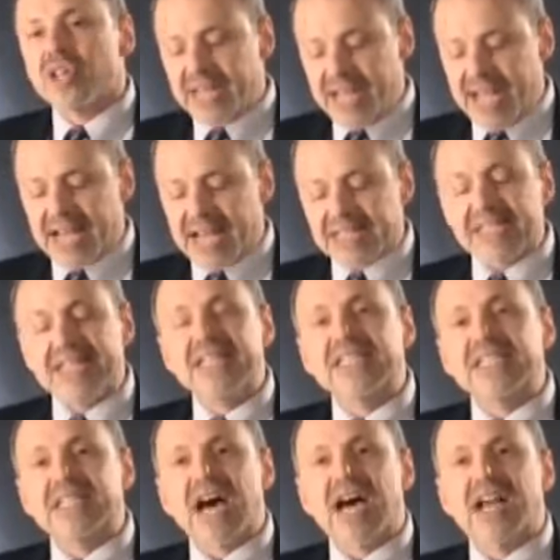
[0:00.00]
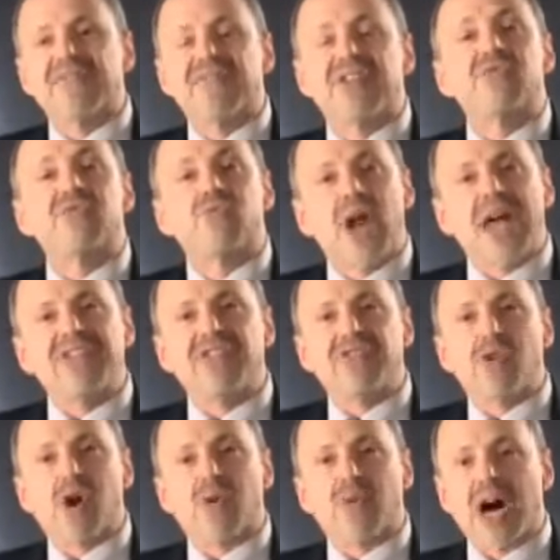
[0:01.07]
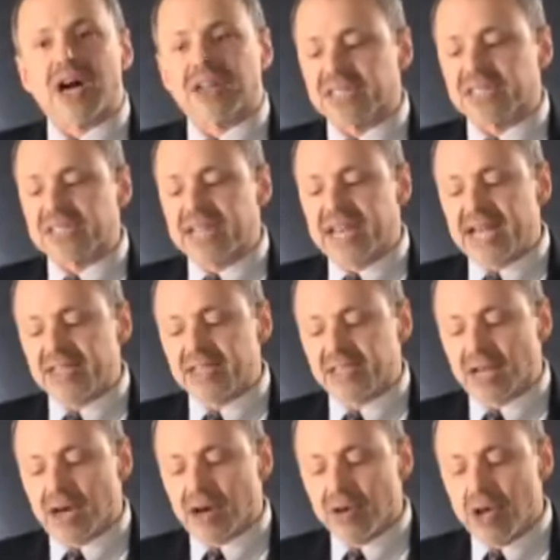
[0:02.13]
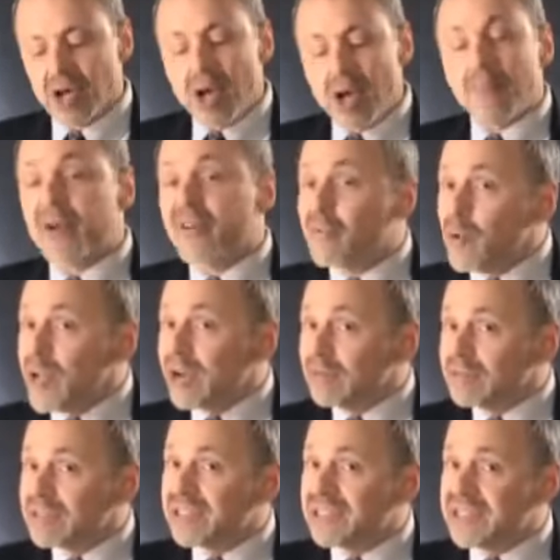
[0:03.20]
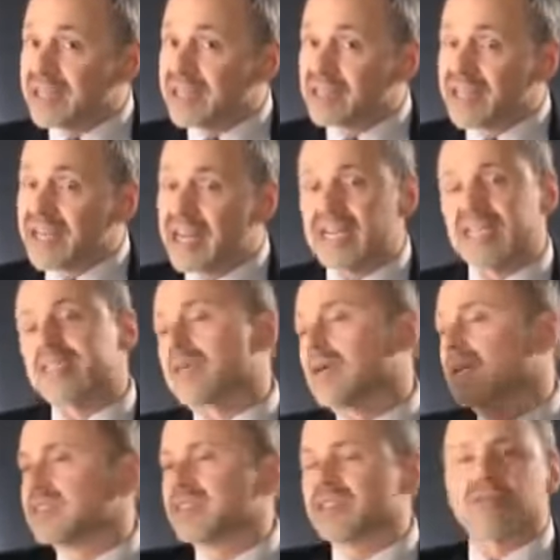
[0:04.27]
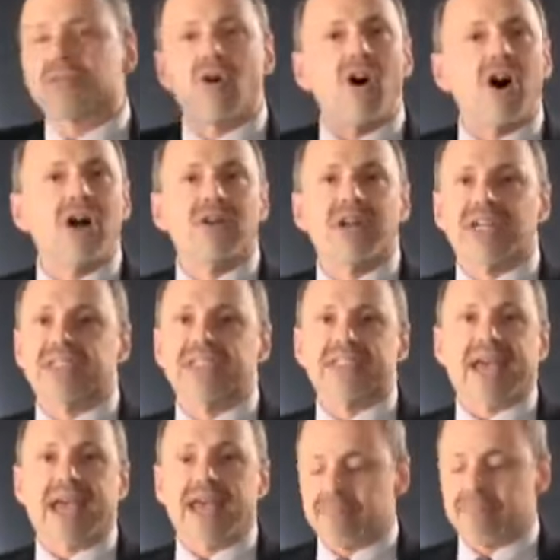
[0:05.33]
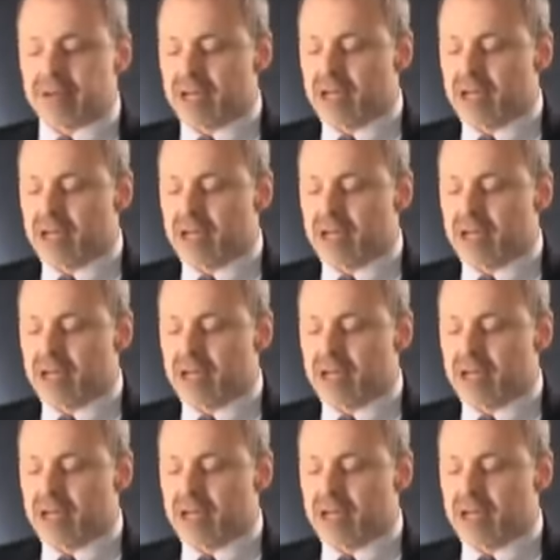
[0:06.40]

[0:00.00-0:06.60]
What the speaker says: and gas inside of this reservoir rock, the sandstone, but if we don't seal it in, it's going to all escape.